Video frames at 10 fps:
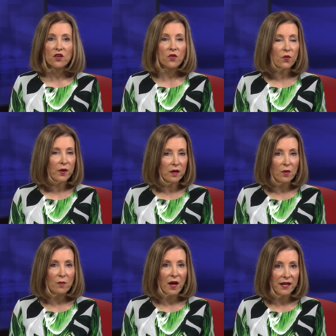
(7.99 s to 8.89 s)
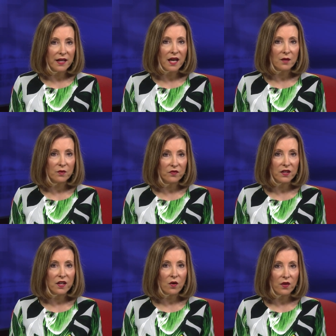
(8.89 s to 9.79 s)
incredible body camera
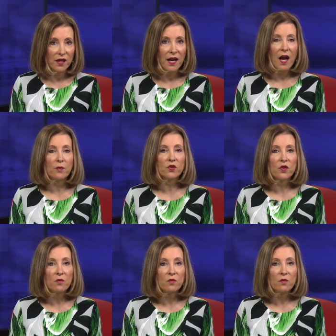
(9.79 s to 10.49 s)
video that captured